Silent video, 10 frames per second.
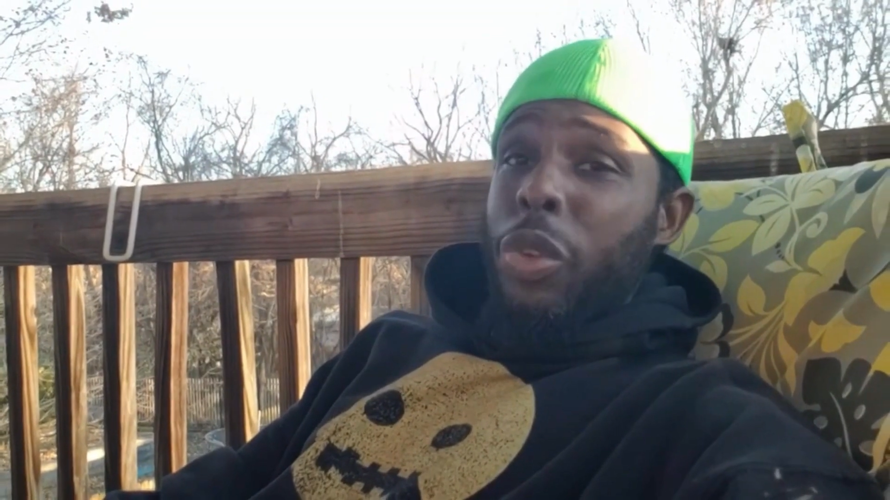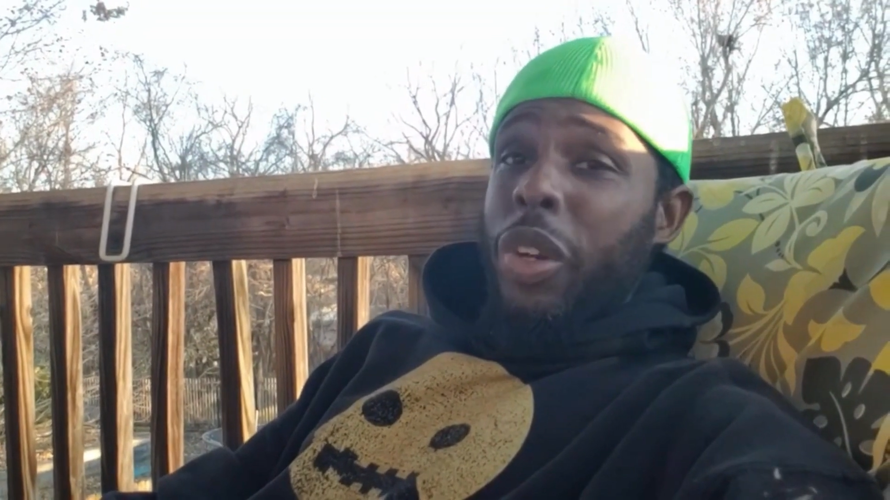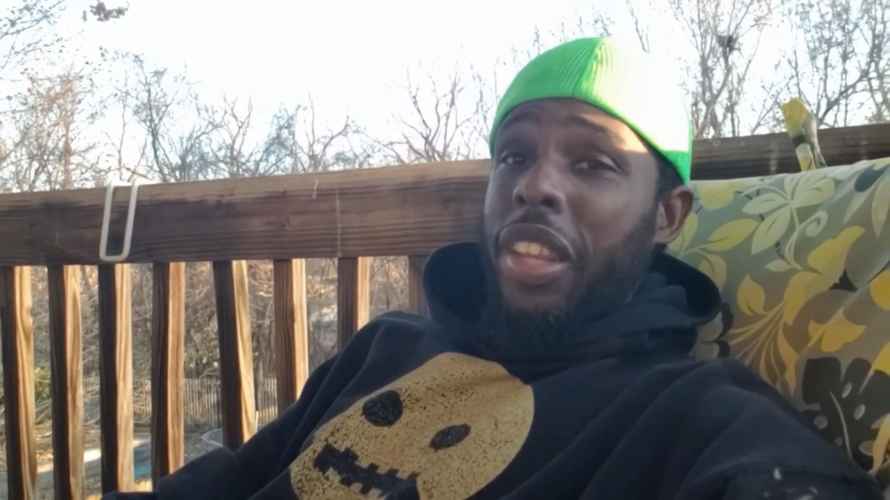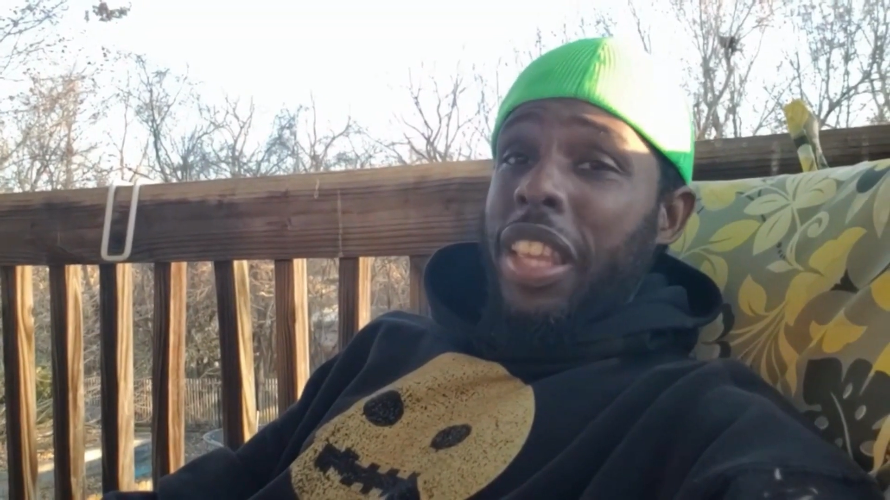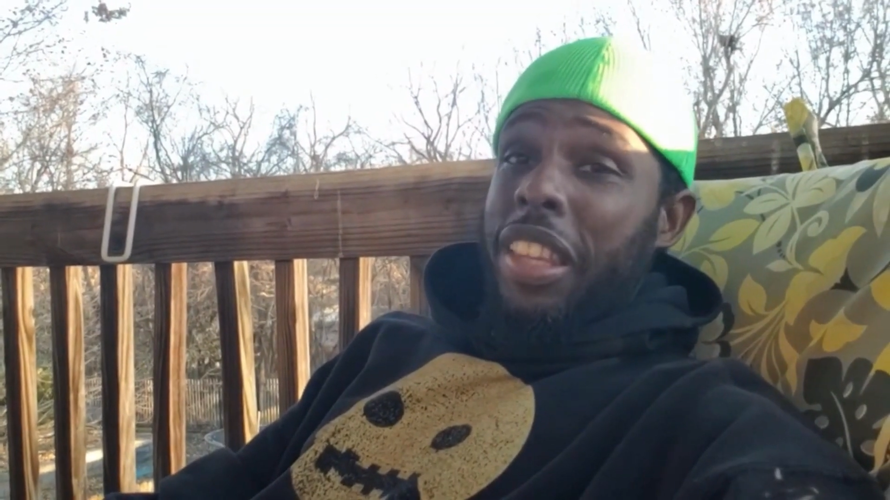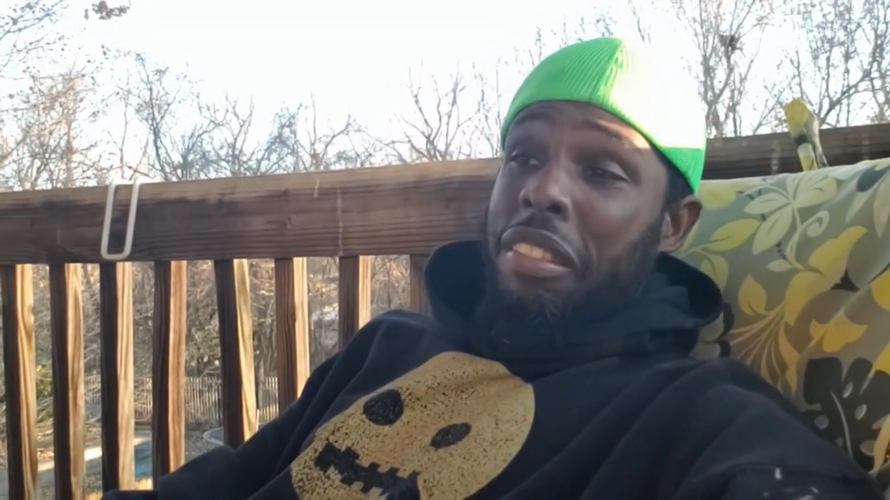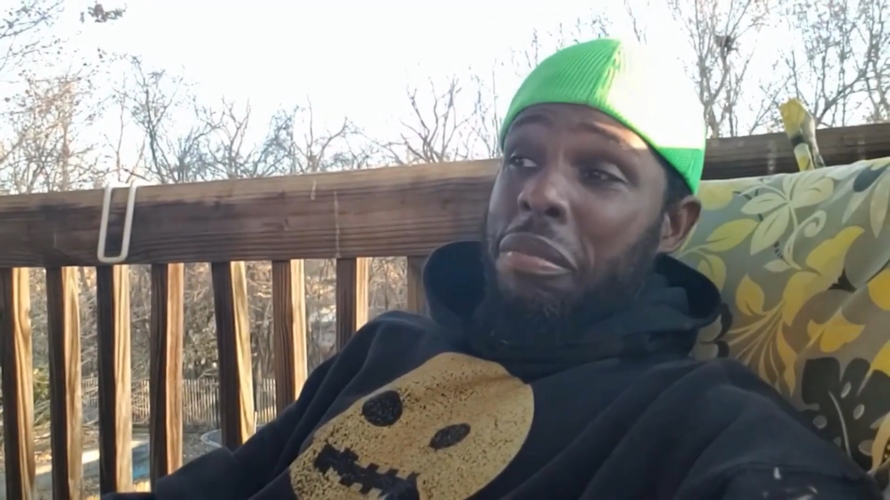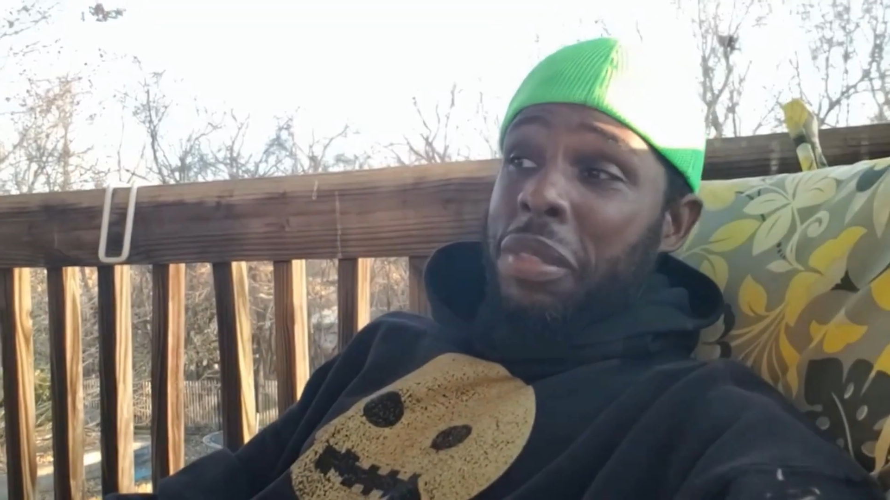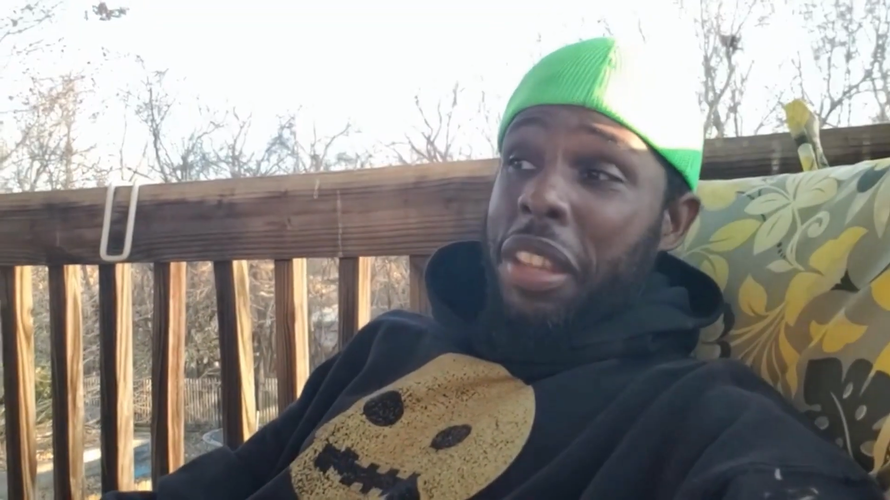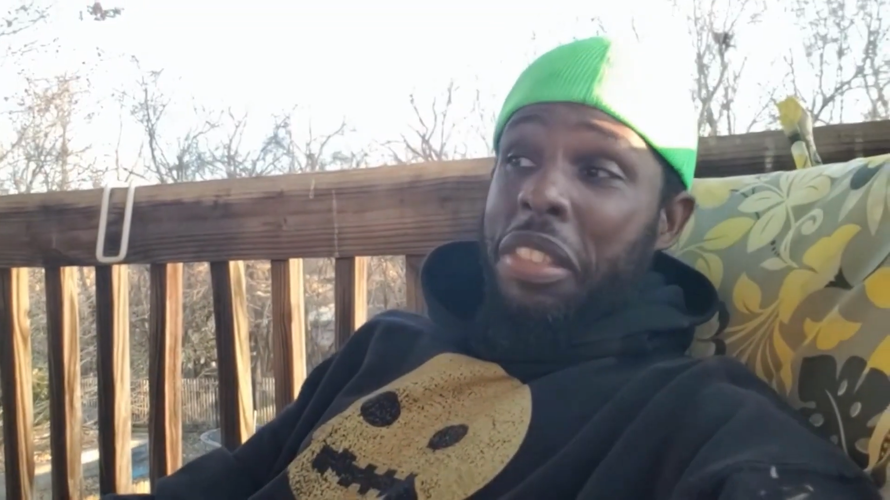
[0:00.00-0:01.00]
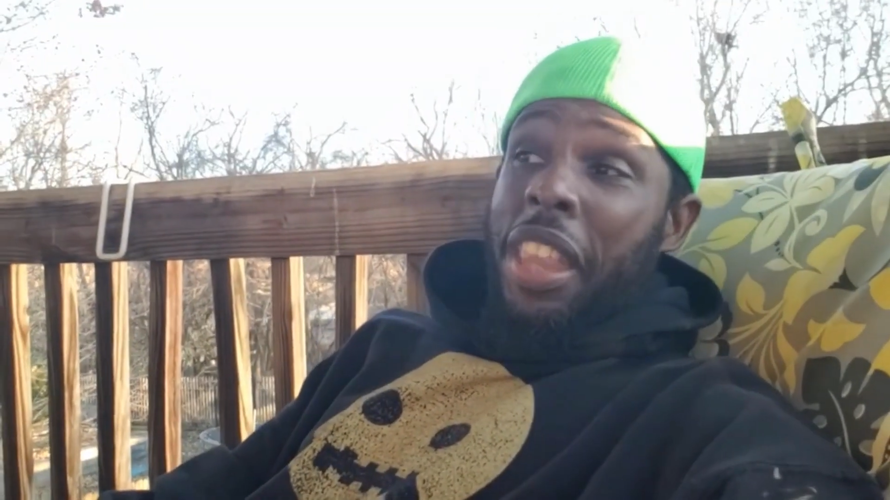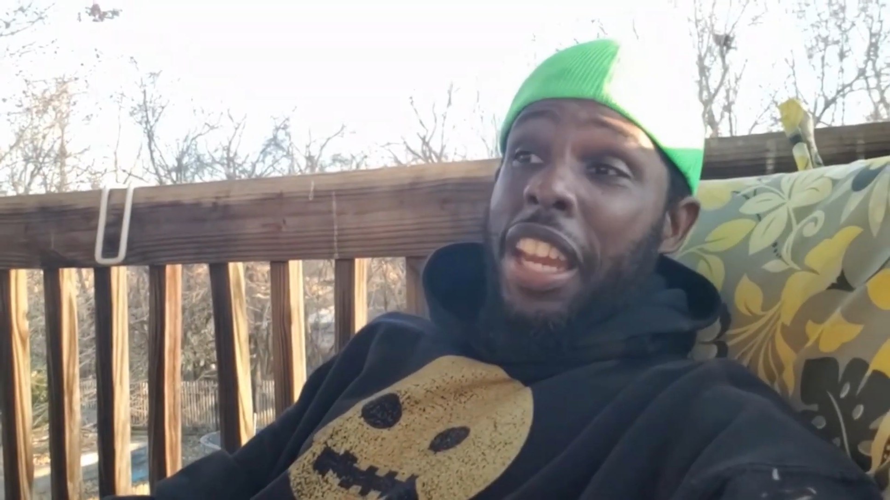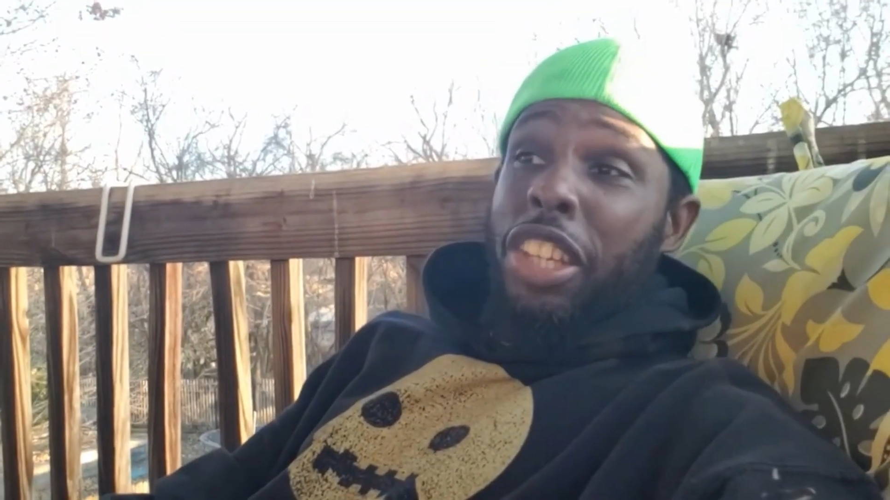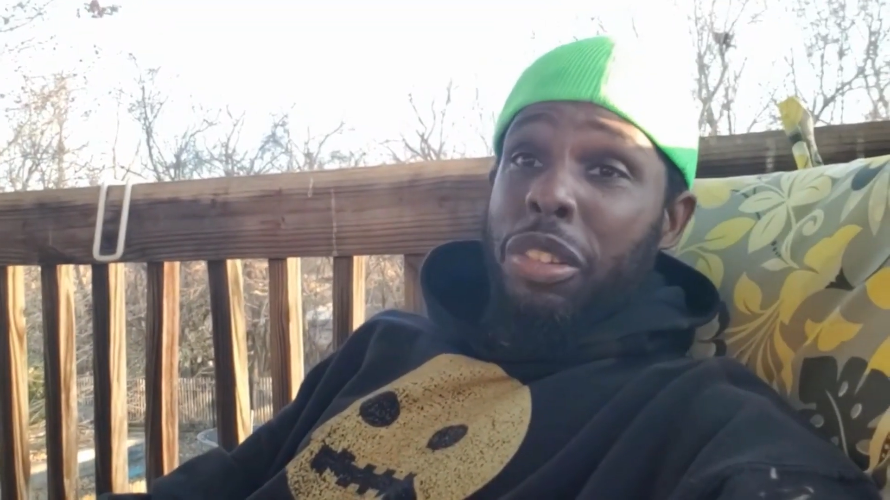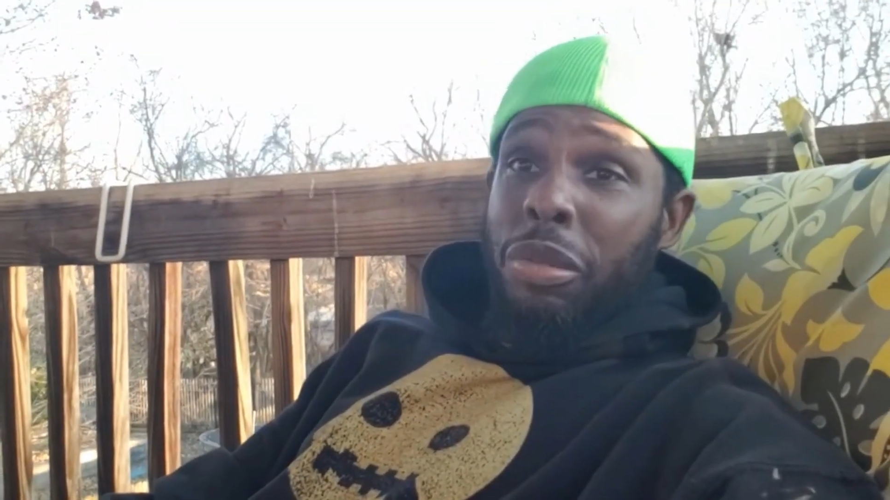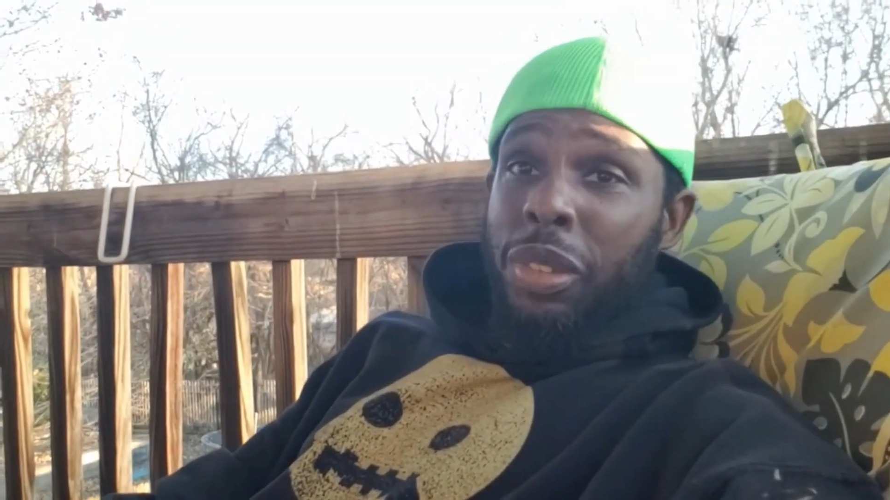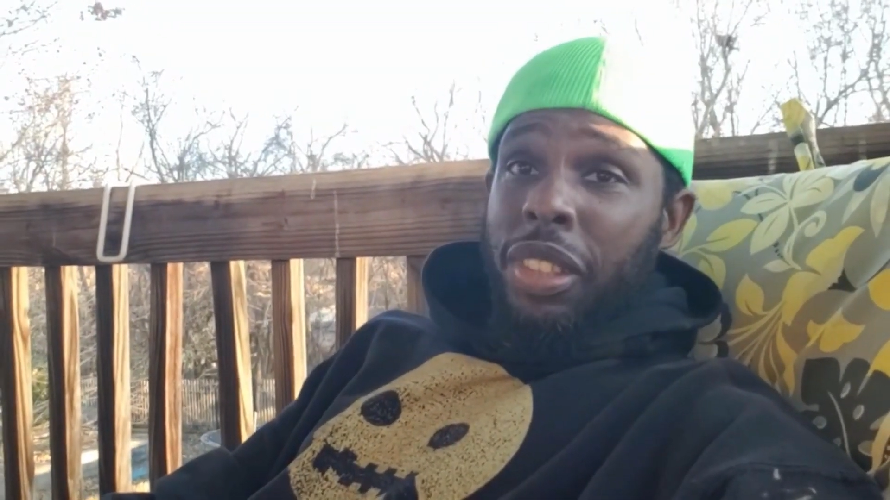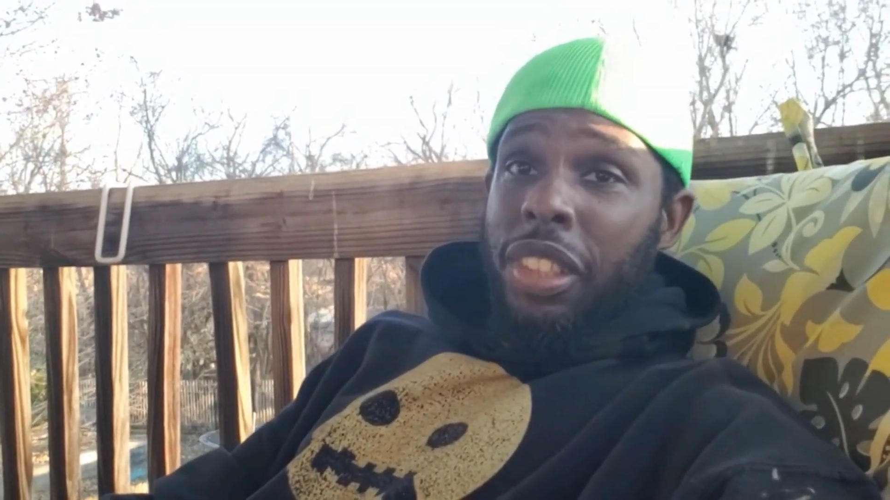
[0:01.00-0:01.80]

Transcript: you or that they thank you,